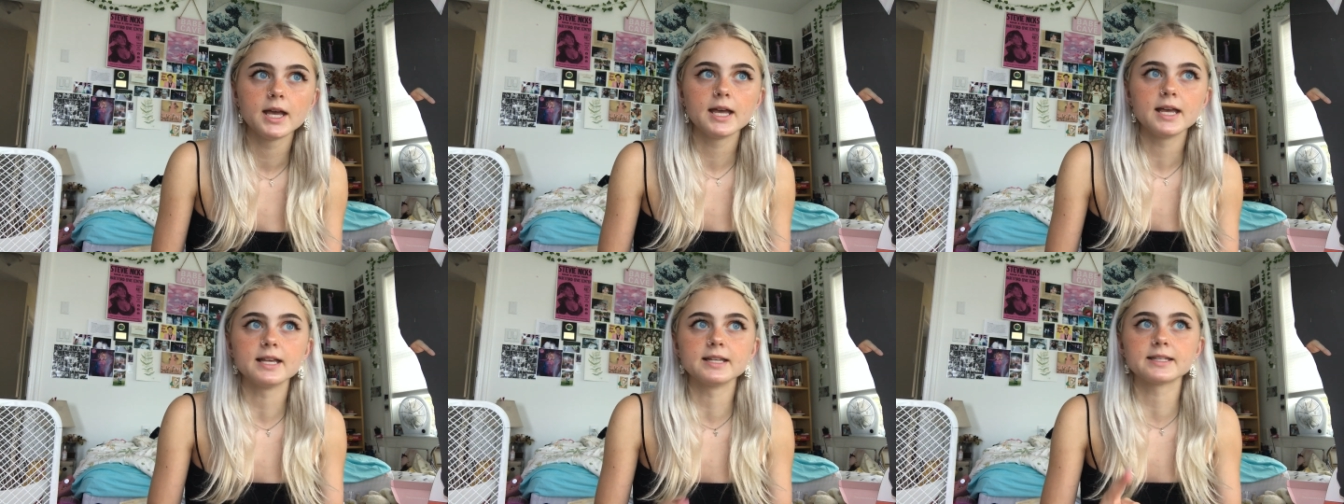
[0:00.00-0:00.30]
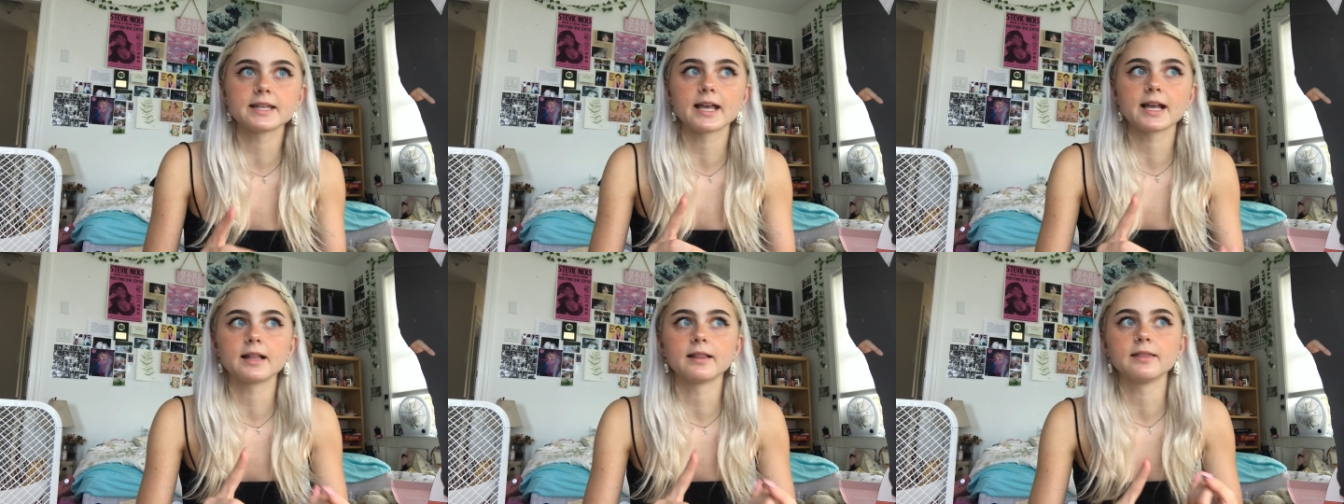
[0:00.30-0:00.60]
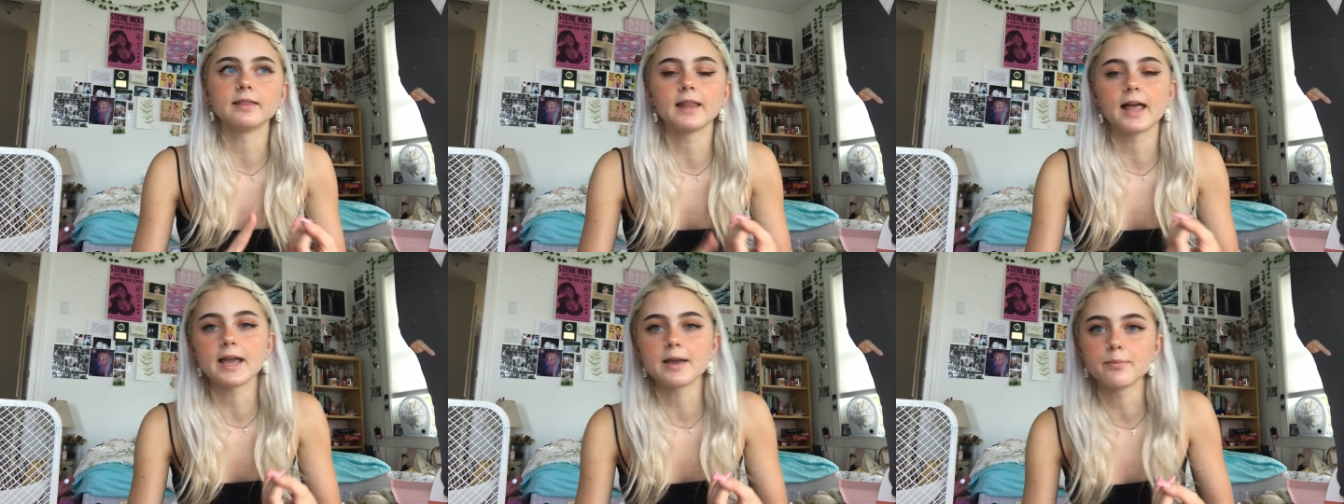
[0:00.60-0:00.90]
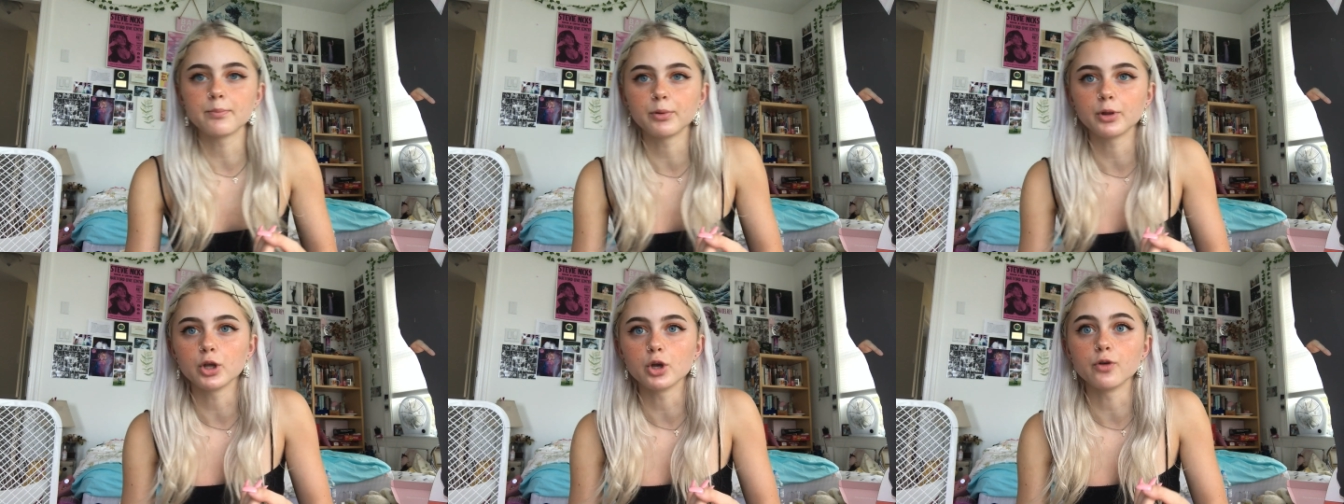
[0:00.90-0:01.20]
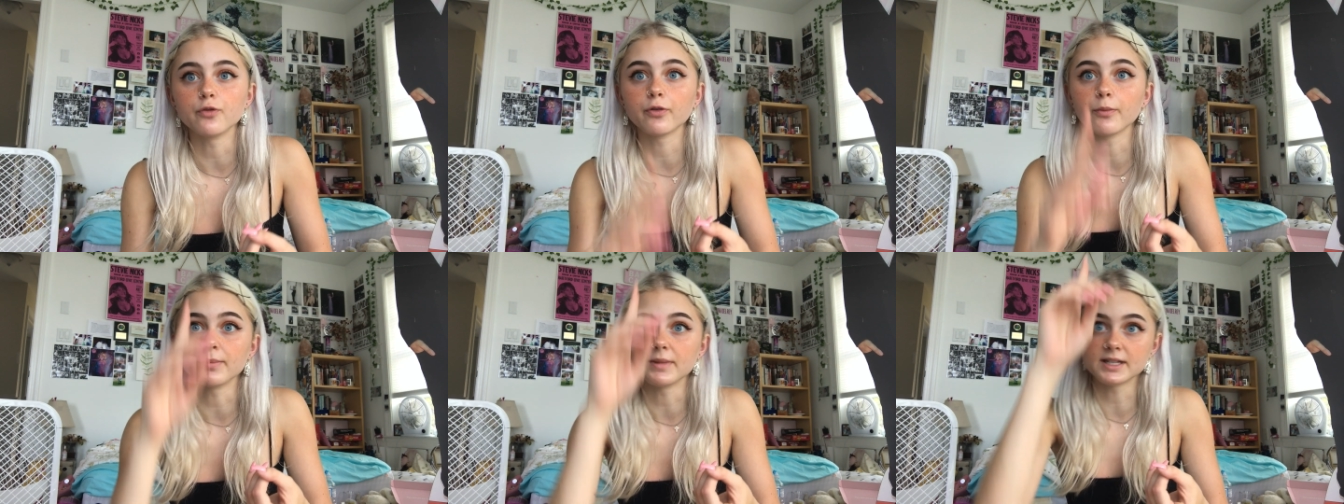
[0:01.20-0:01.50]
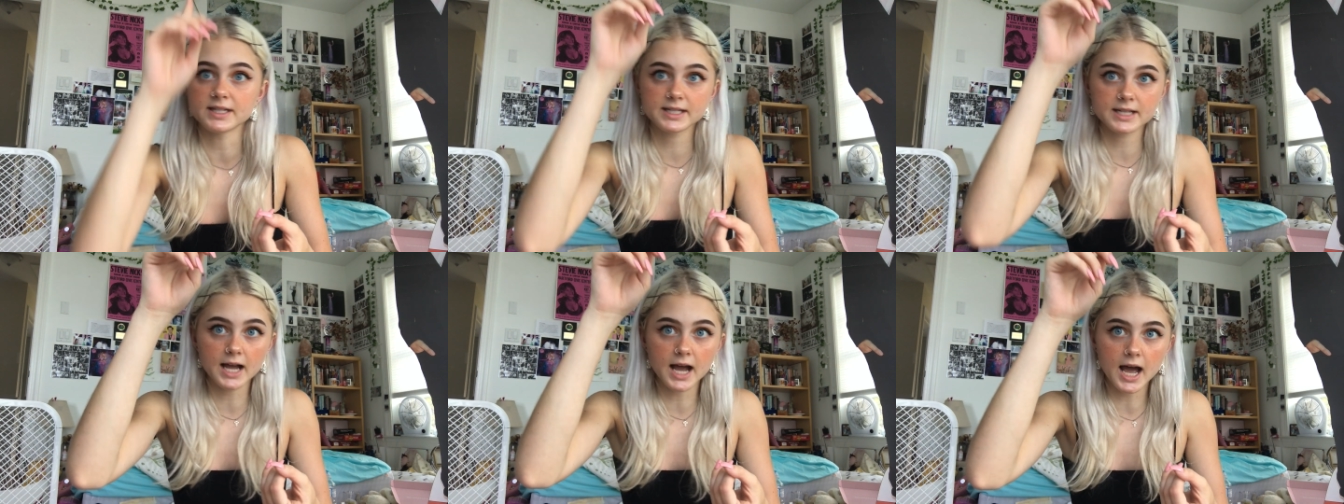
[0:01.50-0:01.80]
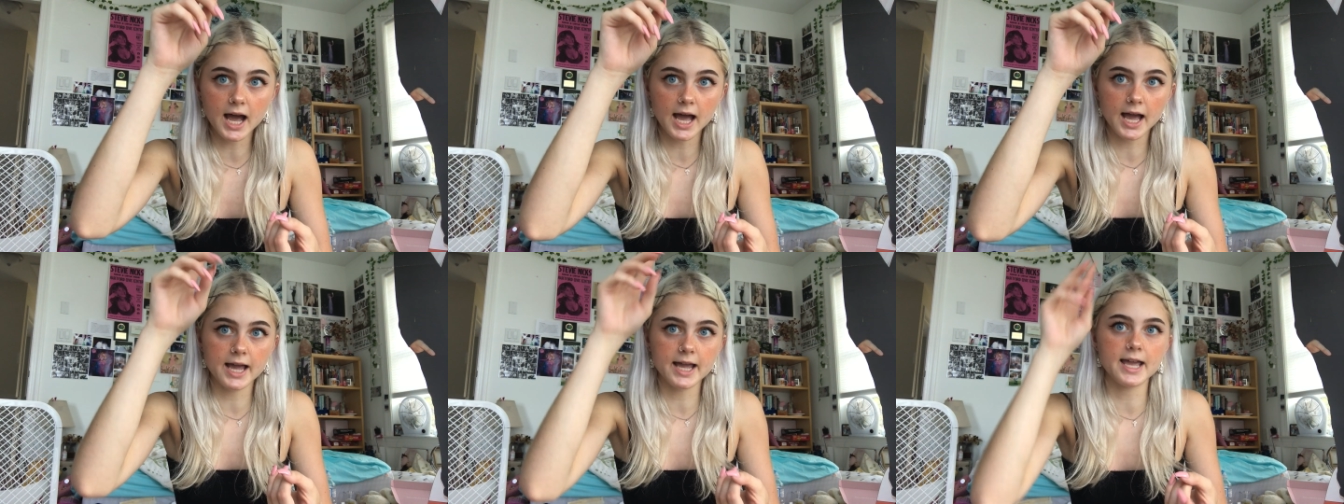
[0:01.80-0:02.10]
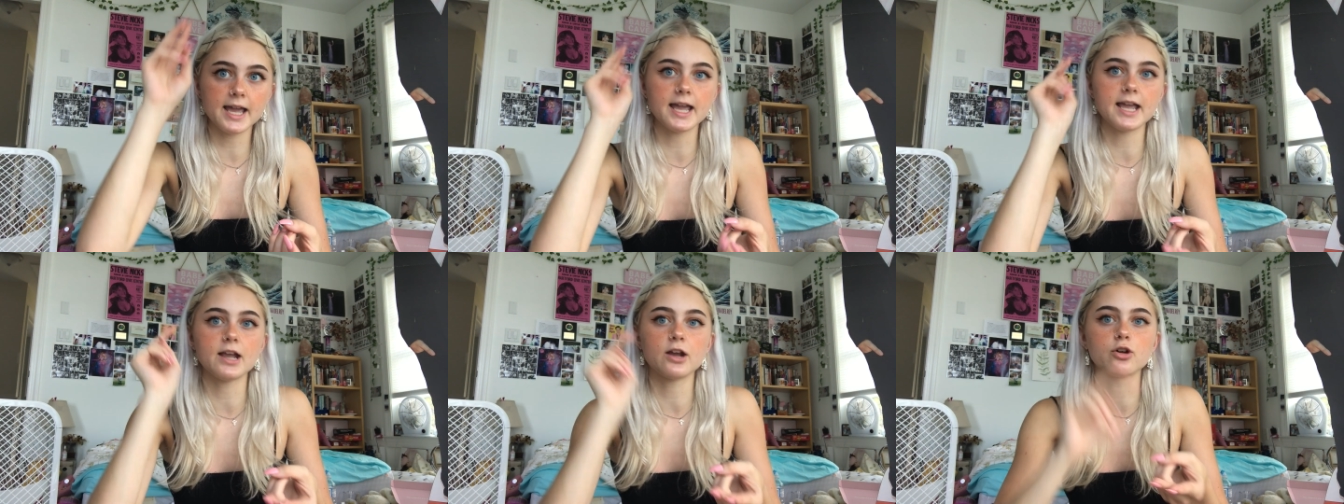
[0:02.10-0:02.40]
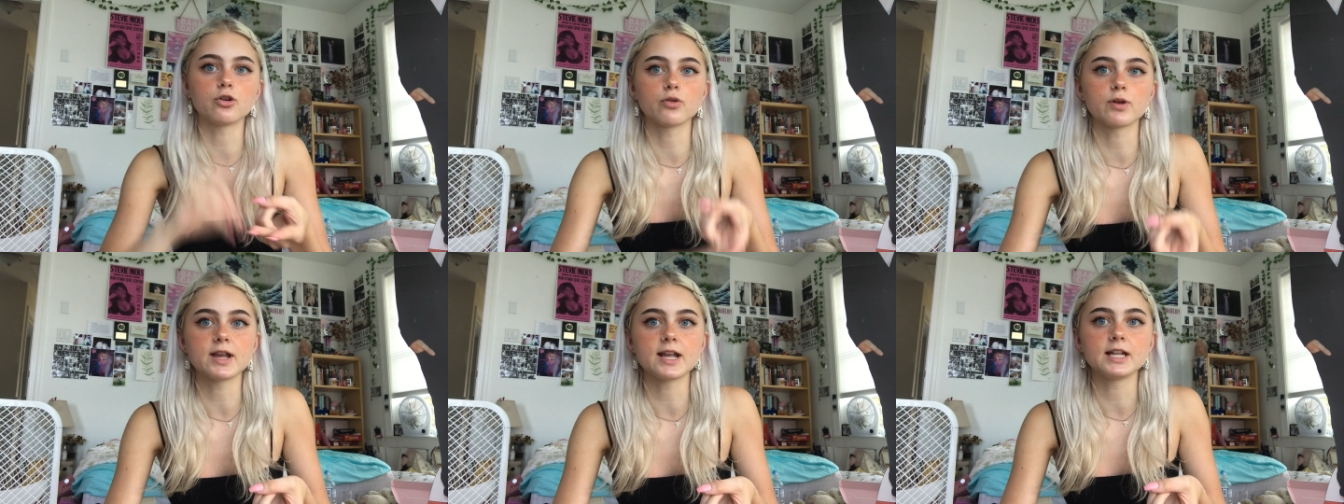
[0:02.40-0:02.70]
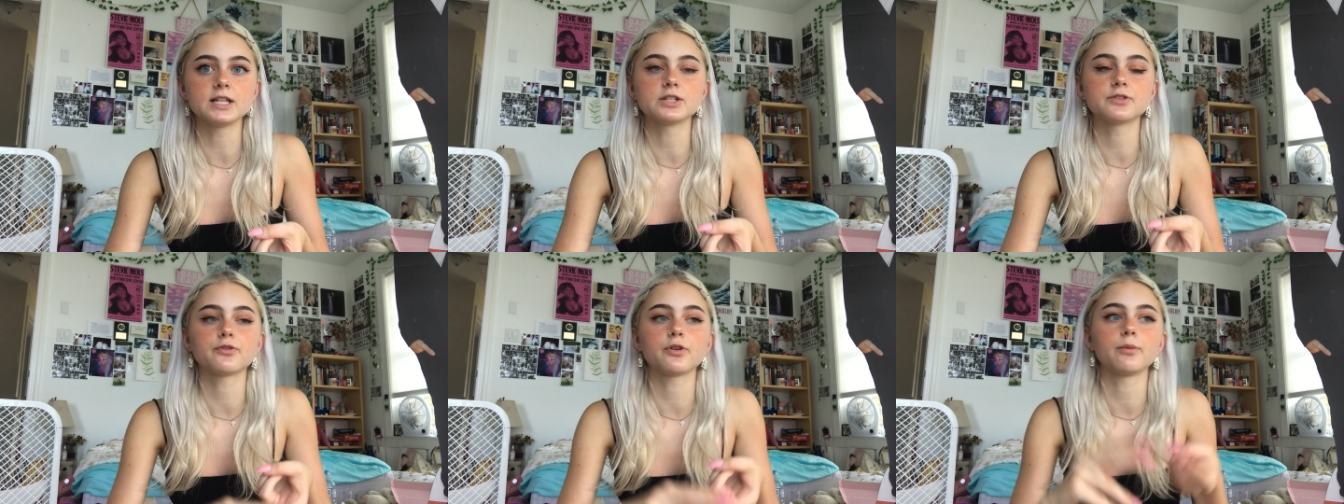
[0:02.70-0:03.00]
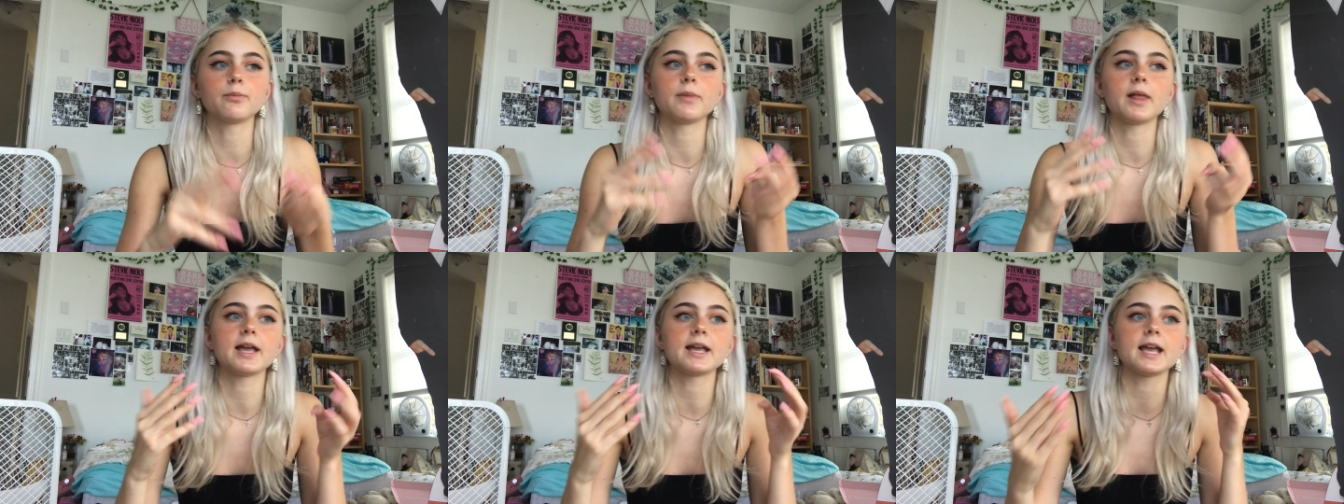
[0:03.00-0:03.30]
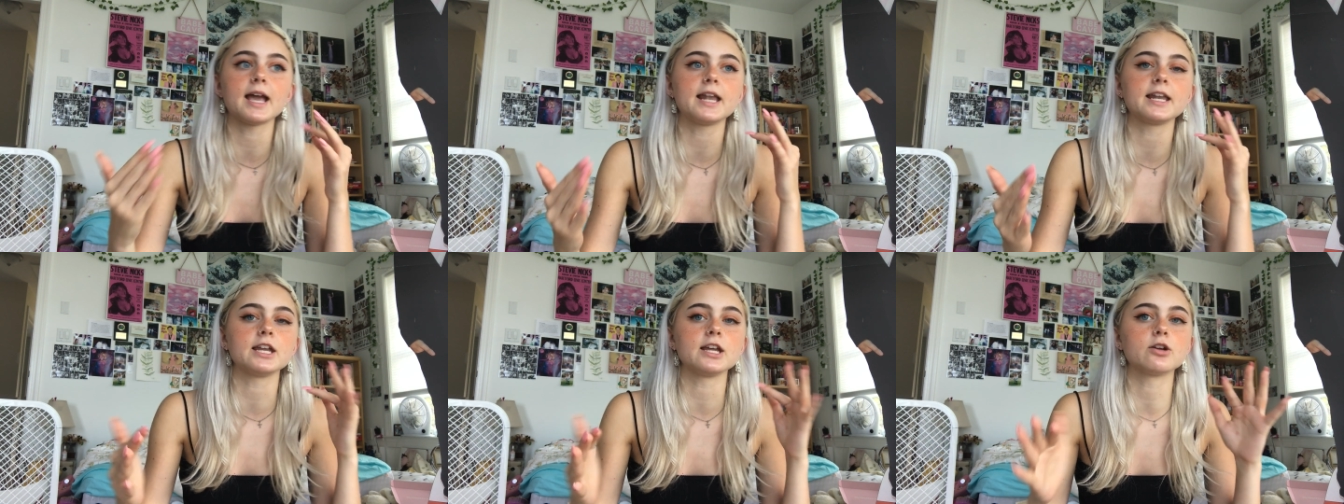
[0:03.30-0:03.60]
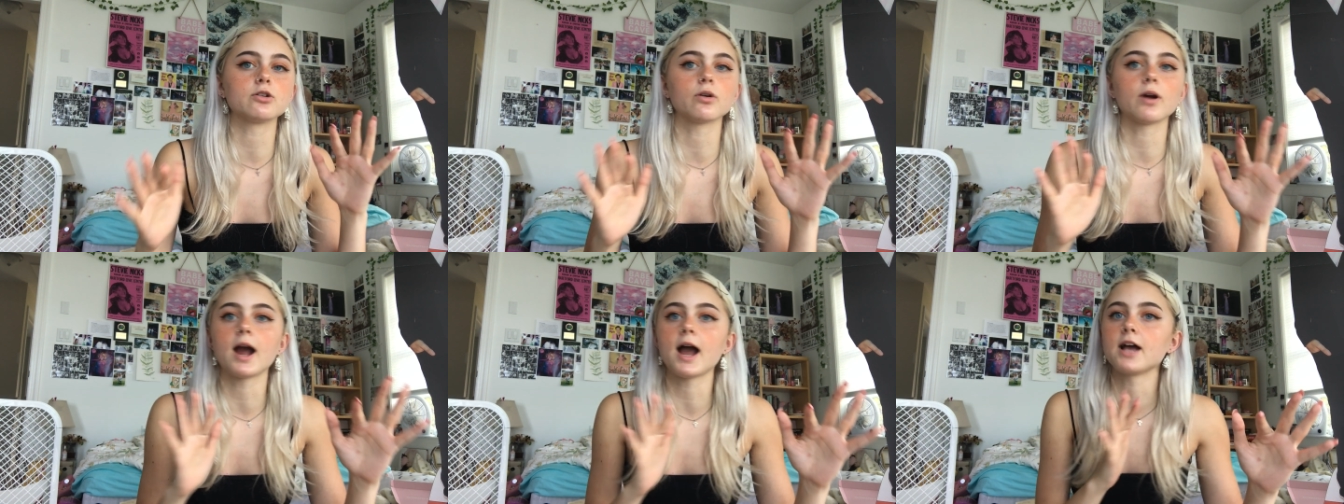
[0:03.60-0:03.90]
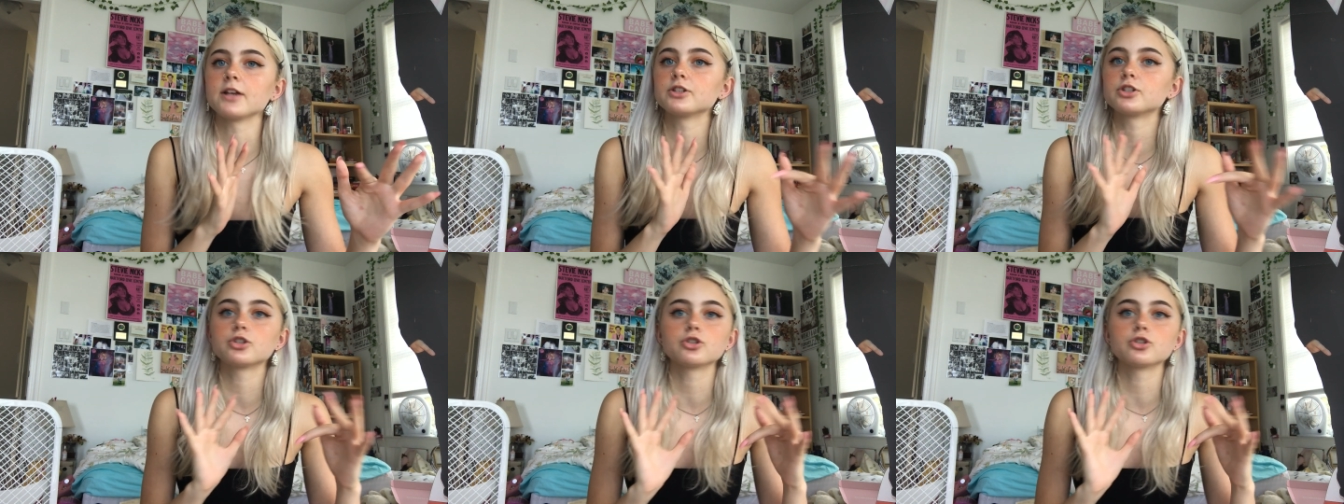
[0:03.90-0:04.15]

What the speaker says: is like light blue from the sky and greens from like any grass,